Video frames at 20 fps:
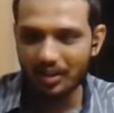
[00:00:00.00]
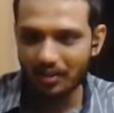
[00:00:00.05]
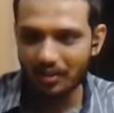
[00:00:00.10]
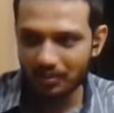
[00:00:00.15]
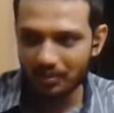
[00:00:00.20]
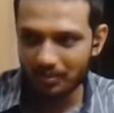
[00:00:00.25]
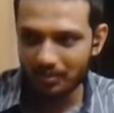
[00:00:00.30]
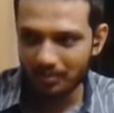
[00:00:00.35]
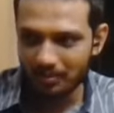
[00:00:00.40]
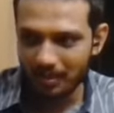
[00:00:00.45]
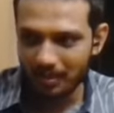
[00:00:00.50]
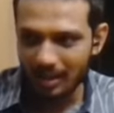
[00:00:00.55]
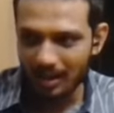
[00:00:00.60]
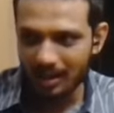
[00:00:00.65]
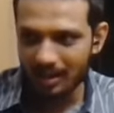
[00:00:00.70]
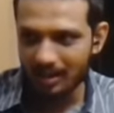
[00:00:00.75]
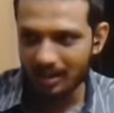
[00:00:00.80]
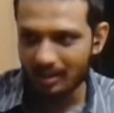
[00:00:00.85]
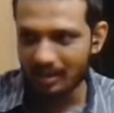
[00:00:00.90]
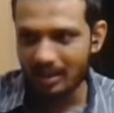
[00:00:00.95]
uh, due
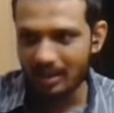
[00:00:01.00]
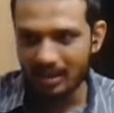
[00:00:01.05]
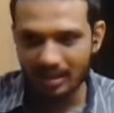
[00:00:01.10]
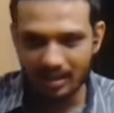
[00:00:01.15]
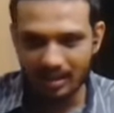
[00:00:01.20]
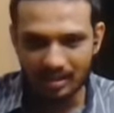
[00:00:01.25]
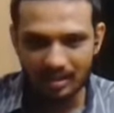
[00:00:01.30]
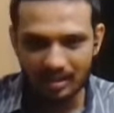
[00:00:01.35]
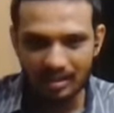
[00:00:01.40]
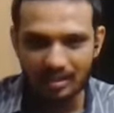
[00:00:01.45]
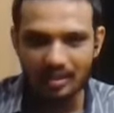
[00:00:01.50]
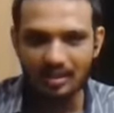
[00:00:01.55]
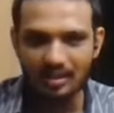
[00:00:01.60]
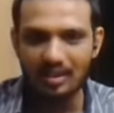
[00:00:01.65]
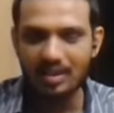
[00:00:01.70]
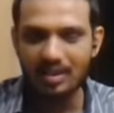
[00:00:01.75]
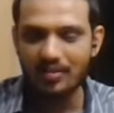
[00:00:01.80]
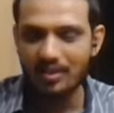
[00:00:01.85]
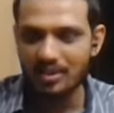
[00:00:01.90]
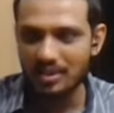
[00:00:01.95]
to our
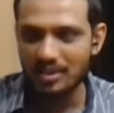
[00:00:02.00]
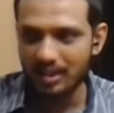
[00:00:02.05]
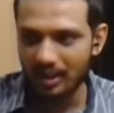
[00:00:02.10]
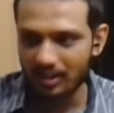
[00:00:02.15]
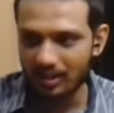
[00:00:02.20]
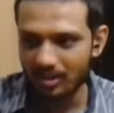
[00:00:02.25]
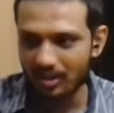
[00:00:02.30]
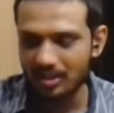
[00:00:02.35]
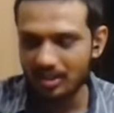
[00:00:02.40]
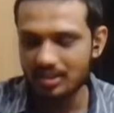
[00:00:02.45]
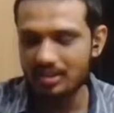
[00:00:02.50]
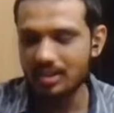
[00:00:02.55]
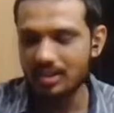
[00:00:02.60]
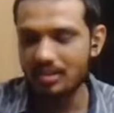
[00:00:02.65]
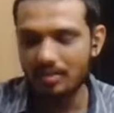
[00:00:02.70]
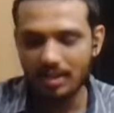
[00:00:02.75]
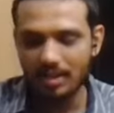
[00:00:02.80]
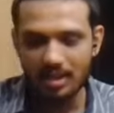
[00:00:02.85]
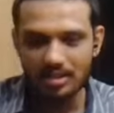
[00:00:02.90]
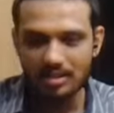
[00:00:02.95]
current uh, conventional
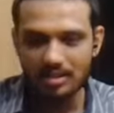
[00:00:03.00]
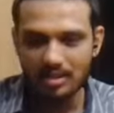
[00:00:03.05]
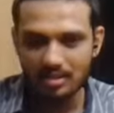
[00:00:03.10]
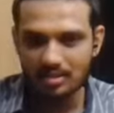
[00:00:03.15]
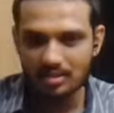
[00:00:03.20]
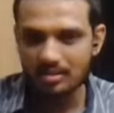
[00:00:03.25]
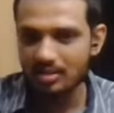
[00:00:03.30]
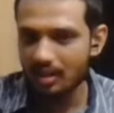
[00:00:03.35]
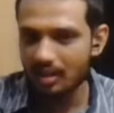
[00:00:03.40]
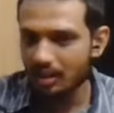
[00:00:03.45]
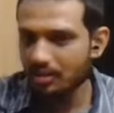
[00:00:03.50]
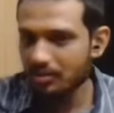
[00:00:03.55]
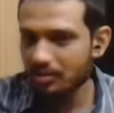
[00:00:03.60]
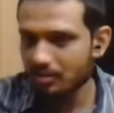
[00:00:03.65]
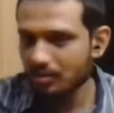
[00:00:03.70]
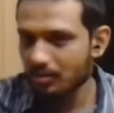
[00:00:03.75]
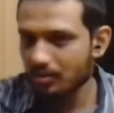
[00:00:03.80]
technology limitations,